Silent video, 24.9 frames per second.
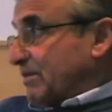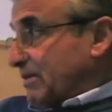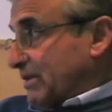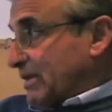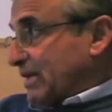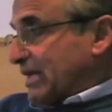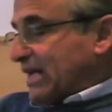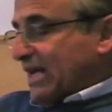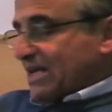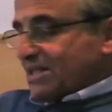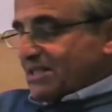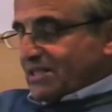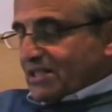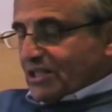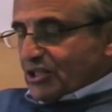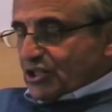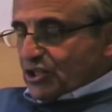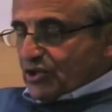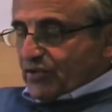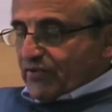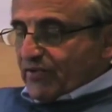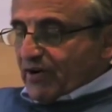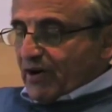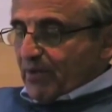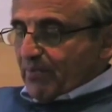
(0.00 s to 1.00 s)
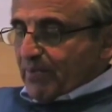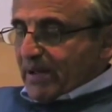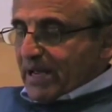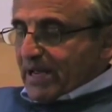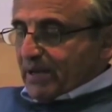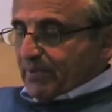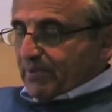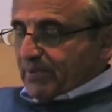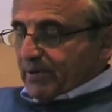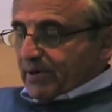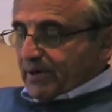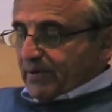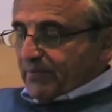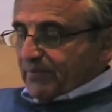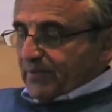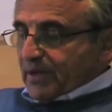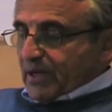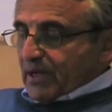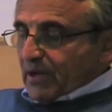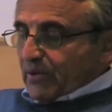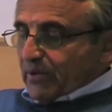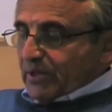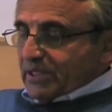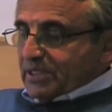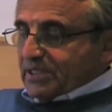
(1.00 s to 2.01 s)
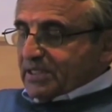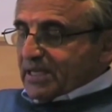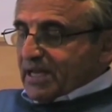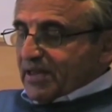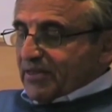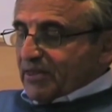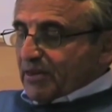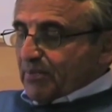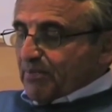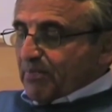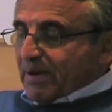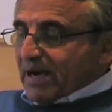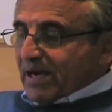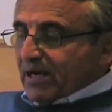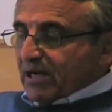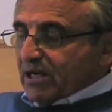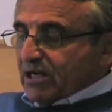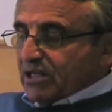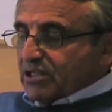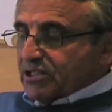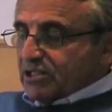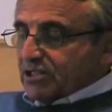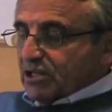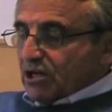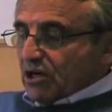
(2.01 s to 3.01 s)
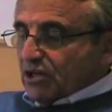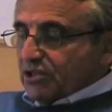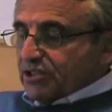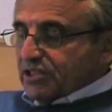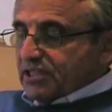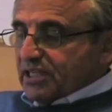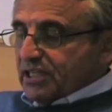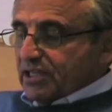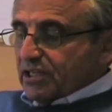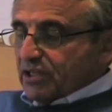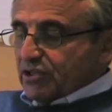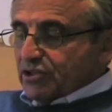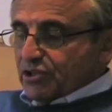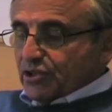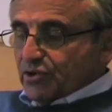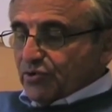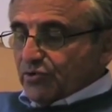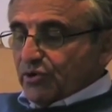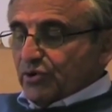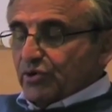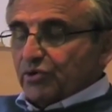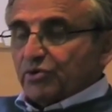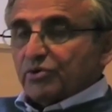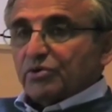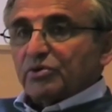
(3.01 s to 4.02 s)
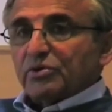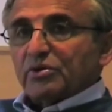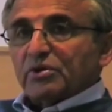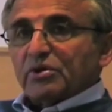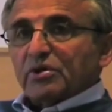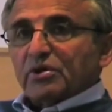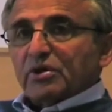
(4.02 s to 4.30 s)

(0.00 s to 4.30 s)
the last issue of our paper, we said the bankers continue to rule